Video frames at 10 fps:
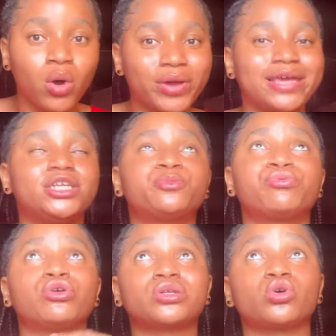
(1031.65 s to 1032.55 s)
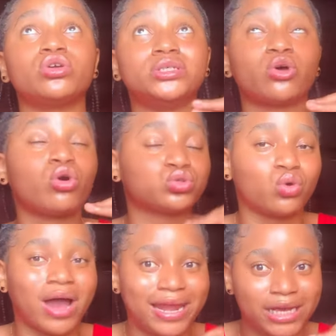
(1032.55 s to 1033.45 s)
Okay, this product is
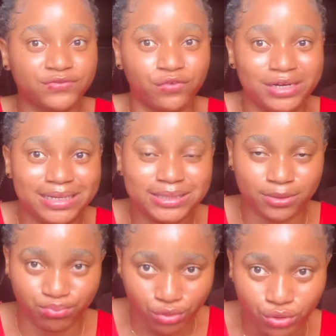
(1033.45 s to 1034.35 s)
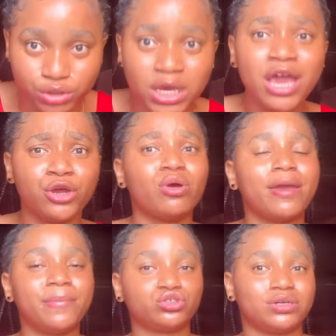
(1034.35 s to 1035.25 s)
also an exfoliating product. You know,
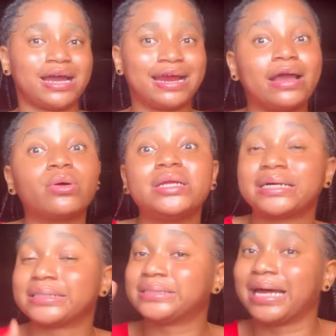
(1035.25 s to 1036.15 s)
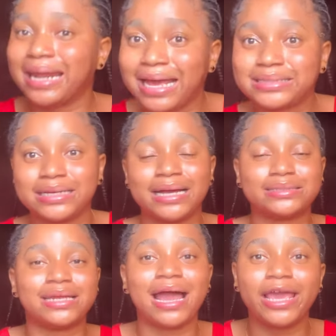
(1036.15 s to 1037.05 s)
I mentioned that glycolic acid and lactic
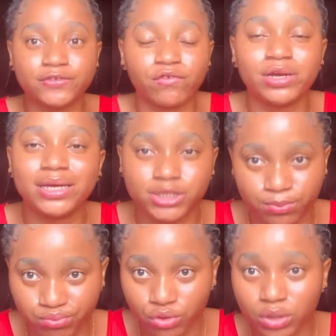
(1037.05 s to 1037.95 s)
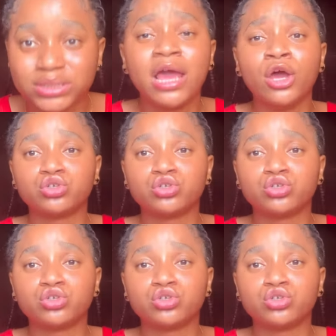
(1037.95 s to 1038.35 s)
acid are exfoliating products.